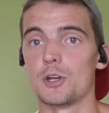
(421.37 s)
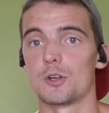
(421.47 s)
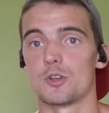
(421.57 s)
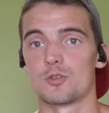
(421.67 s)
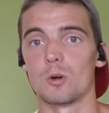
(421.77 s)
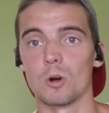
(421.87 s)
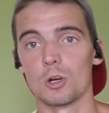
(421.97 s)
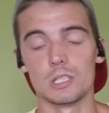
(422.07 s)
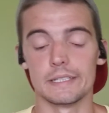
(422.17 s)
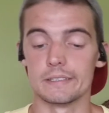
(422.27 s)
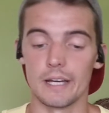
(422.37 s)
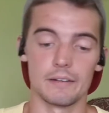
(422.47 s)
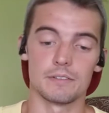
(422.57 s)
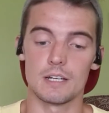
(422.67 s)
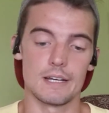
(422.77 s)
under control early in
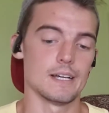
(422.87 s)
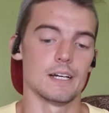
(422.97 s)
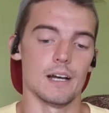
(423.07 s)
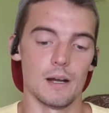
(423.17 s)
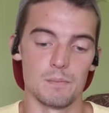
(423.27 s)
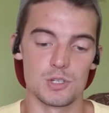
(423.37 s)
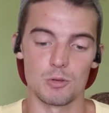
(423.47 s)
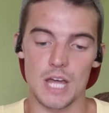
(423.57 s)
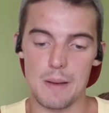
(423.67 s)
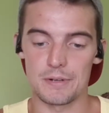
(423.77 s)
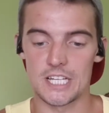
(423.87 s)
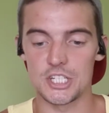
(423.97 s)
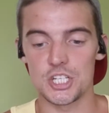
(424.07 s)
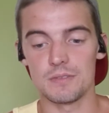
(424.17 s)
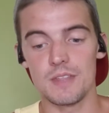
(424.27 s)
life. So with
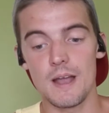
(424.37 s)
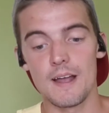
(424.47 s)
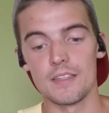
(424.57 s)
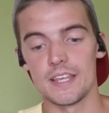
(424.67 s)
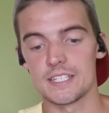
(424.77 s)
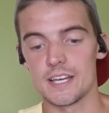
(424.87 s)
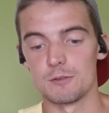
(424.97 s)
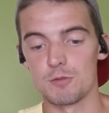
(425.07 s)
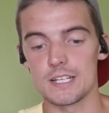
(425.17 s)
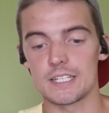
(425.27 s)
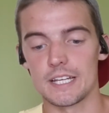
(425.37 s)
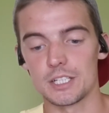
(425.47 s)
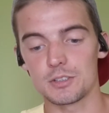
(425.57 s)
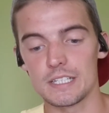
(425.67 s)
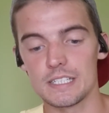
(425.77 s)
hypertension, they said risk
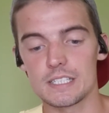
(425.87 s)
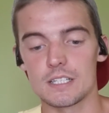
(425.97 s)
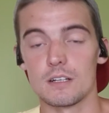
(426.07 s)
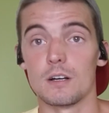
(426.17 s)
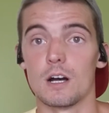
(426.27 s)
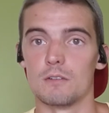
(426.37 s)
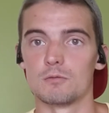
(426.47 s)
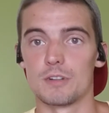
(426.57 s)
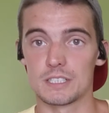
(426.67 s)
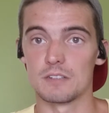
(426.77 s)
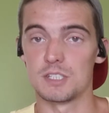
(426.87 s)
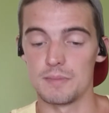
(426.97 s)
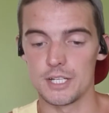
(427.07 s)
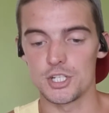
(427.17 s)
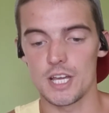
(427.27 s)
of
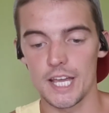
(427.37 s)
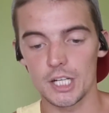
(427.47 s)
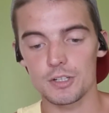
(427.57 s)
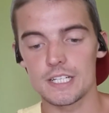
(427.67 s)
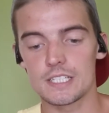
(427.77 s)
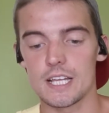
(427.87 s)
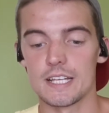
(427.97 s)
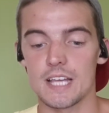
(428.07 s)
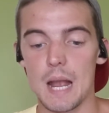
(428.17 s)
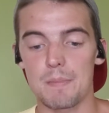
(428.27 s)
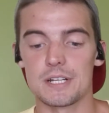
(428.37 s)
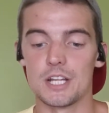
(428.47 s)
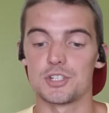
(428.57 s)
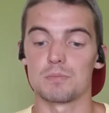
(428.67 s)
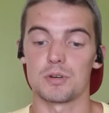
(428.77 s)
dementia increase as
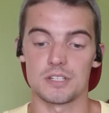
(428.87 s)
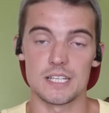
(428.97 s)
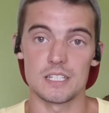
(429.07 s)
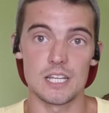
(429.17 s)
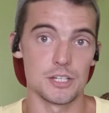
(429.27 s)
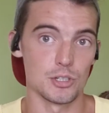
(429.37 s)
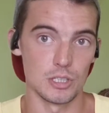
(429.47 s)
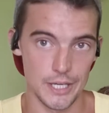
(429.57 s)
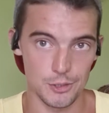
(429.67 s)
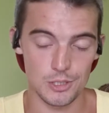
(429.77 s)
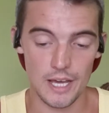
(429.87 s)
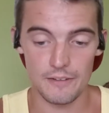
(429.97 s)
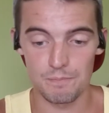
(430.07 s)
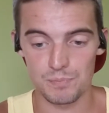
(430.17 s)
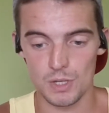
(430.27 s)
hypertension persists into later life,